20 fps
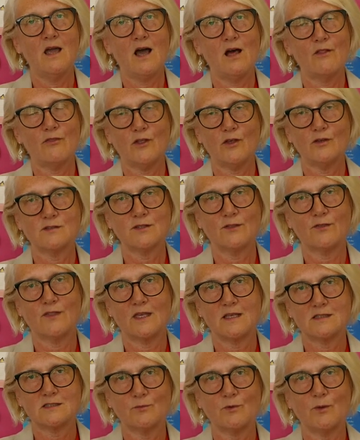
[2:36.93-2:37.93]
And those are
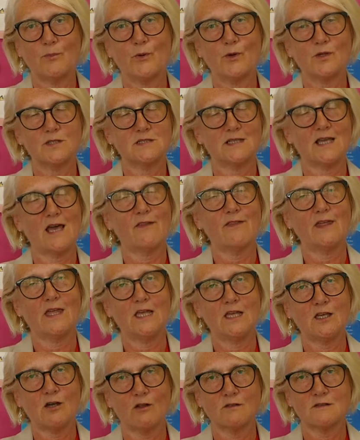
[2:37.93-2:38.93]
things that we put together
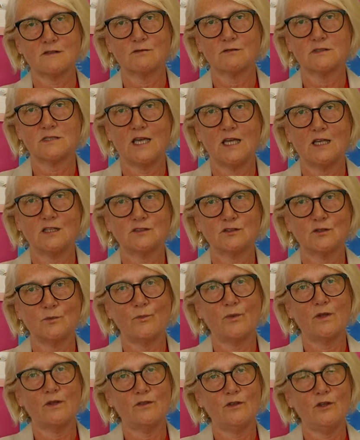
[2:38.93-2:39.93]
in consultation
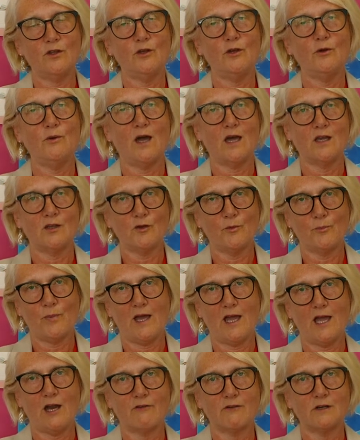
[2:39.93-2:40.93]
with you and your
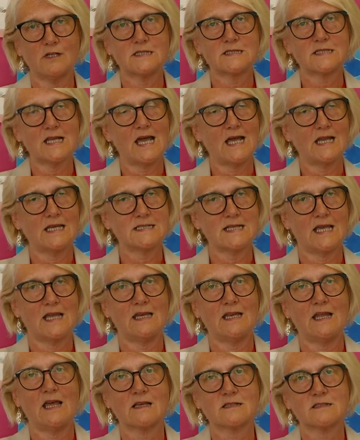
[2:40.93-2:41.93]
parents and
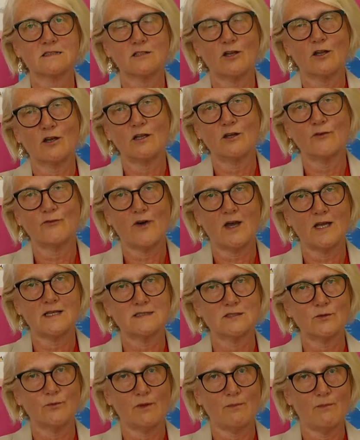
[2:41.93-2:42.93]
any external advice
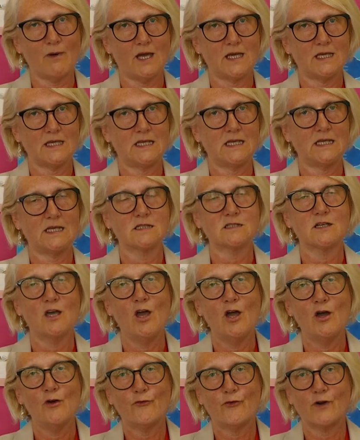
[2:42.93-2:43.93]
that we might need.
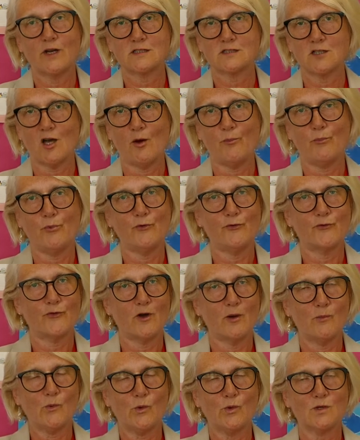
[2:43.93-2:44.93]
For example,
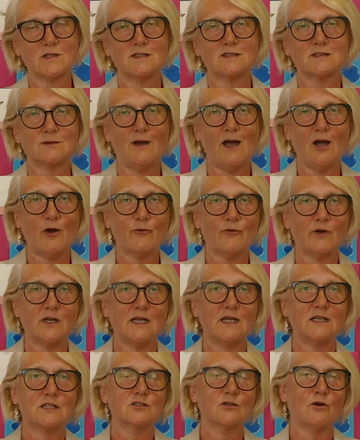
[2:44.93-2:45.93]
from Autism
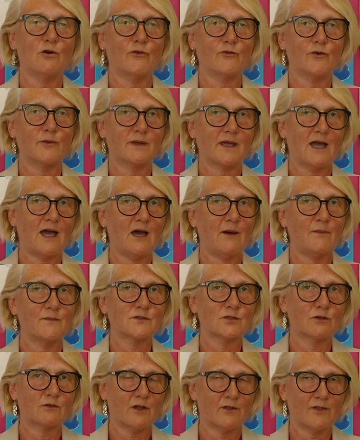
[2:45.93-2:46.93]
Outreach or from
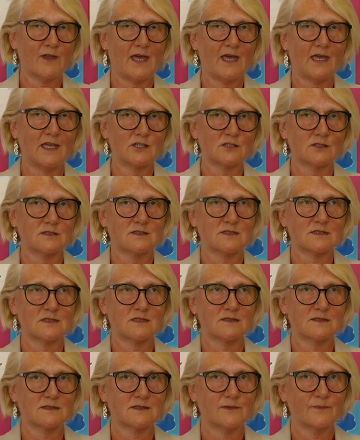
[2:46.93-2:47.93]
CAMS or other
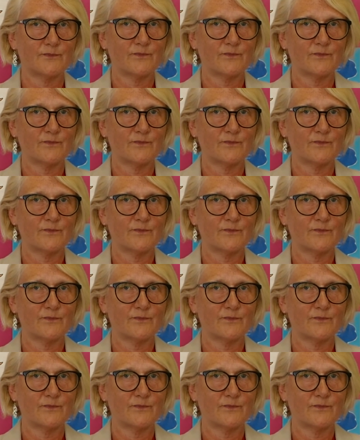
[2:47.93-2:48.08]
agencies.